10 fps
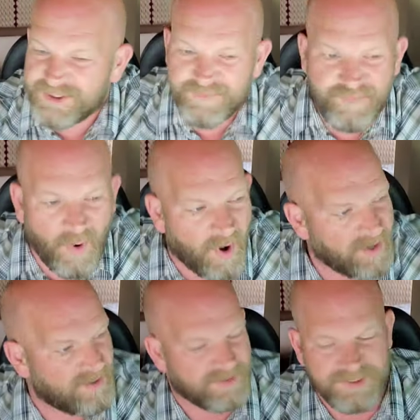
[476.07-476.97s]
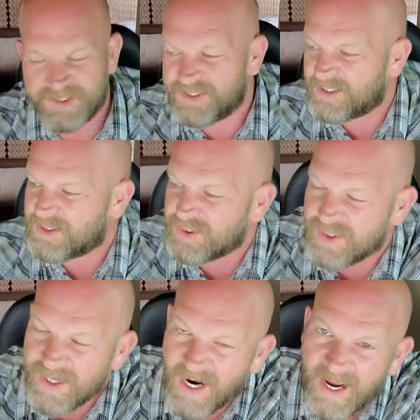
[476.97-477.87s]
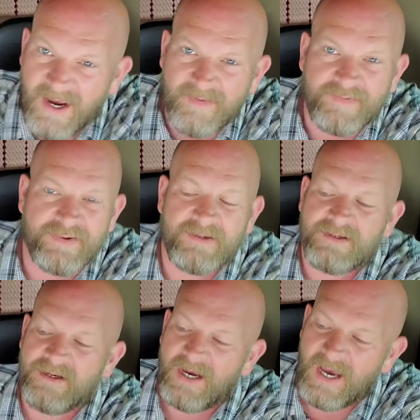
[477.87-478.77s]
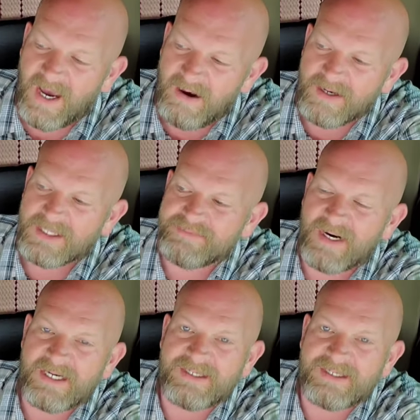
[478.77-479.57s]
spoils the crap out of my